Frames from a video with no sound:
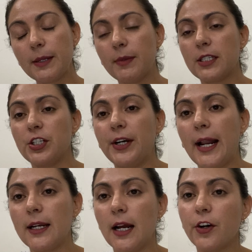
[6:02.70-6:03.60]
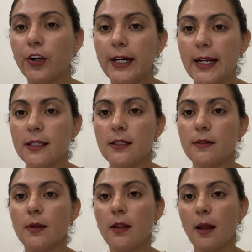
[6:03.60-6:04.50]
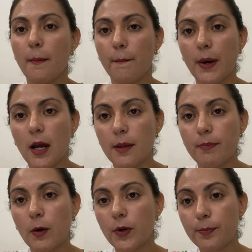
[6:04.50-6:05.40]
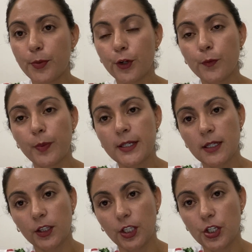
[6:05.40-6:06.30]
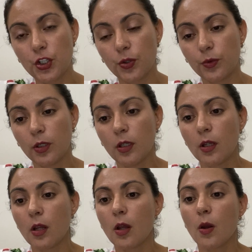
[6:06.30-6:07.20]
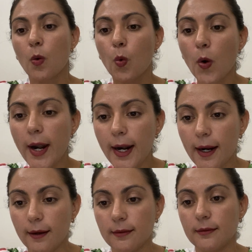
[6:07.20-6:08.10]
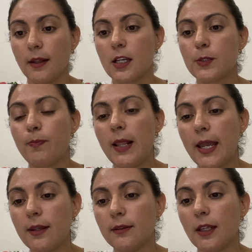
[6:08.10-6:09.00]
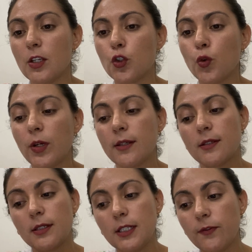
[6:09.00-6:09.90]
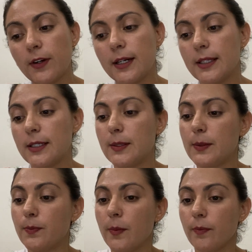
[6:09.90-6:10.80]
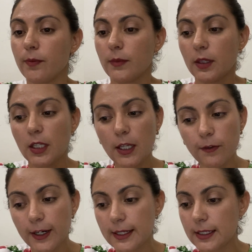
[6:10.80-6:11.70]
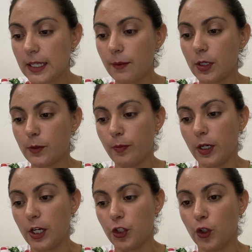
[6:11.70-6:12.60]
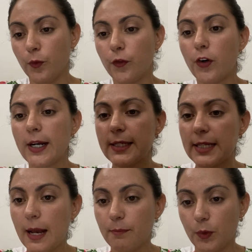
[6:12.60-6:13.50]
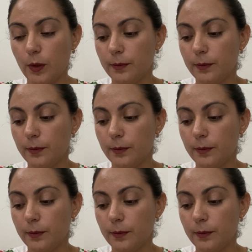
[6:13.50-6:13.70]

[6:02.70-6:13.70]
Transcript: material, I created my PowerPoint presentation where explain the students' different time expression. For example,